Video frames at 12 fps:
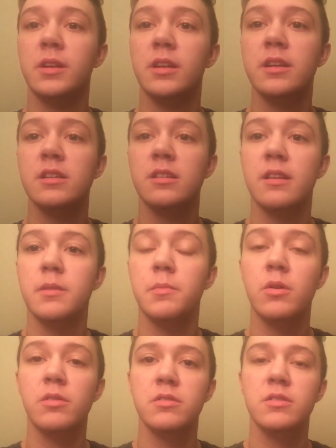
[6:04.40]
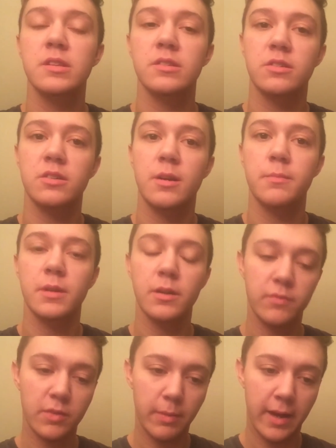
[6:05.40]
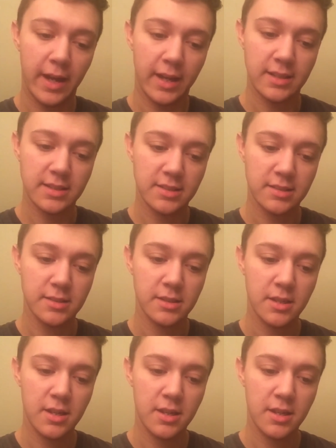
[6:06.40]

put a link to them. Also, these are comfy packs,